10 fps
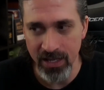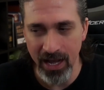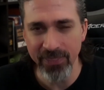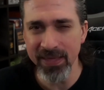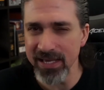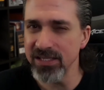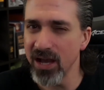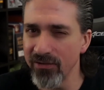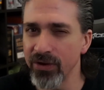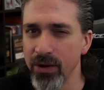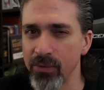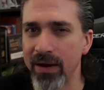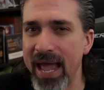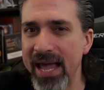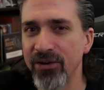I think it's hovering
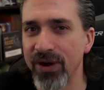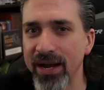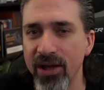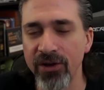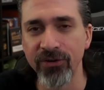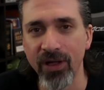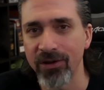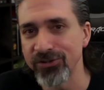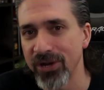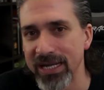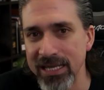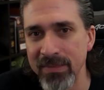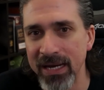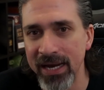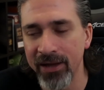around $800 or $900 on
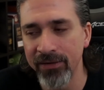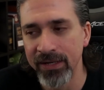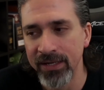eBay now